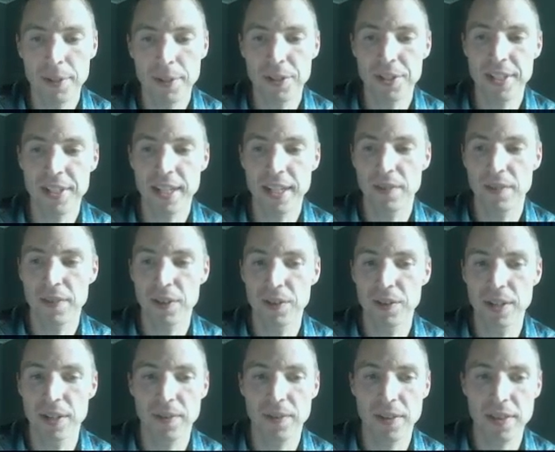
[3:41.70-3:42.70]
you'll see a
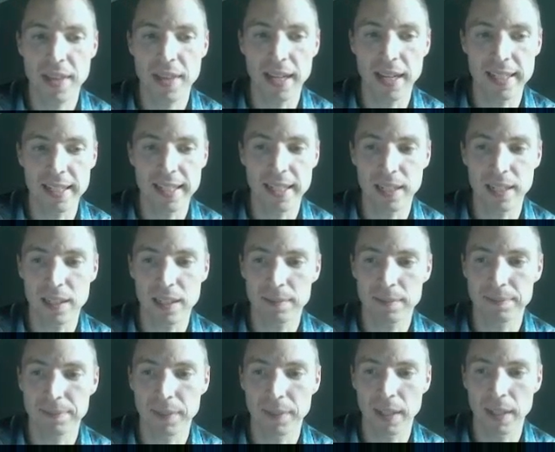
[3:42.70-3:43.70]
few different things here.